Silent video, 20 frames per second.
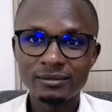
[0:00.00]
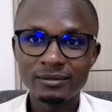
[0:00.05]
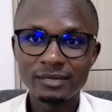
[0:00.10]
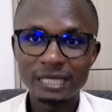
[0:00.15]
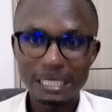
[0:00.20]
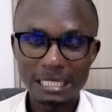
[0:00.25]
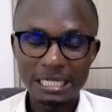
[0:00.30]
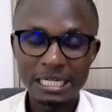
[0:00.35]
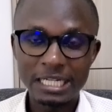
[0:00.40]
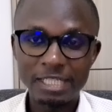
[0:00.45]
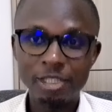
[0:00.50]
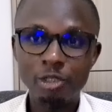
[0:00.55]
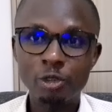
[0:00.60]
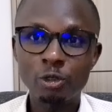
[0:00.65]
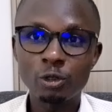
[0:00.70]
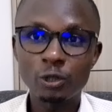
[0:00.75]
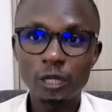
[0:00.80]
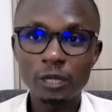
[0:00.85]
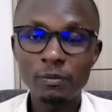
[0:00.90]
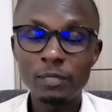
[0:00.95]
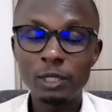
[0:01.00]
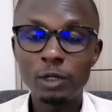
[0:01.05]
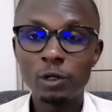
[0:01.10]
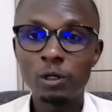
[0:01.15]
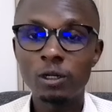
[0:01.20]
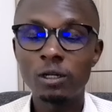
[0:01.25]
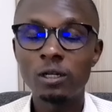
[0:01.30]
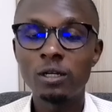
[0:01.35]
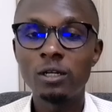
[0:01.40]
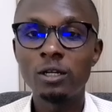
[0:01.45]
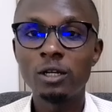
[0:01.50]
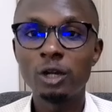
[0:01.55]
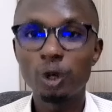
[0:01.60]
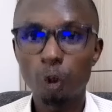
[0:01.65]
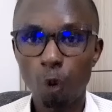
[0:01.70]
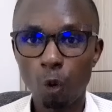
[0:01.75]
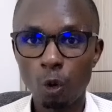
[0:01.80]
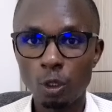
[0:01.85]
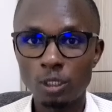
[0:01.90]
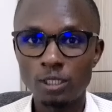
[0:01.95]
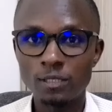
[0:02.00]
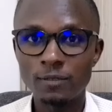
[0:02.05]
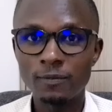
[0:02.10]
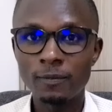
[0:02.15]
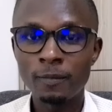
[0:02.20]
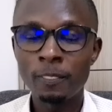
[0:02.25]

International Criminal Court.